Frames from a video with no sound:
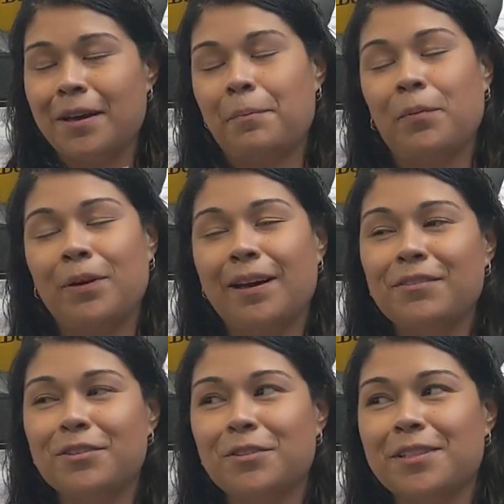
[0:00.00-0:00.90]
But we don't
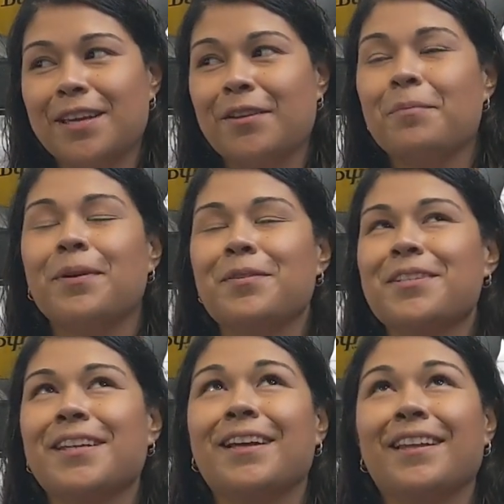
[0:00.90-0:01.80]
have to do this together, but I'm
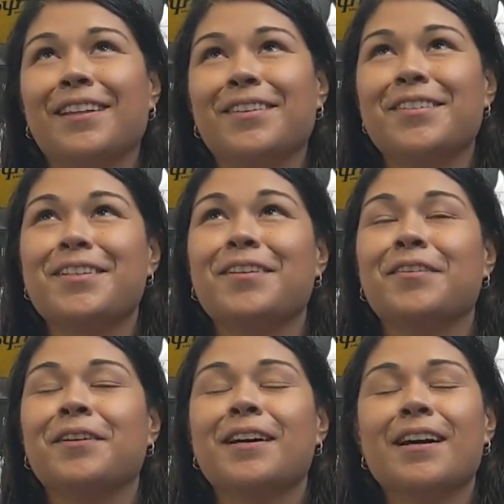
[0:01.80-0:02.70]
just saying I like those too.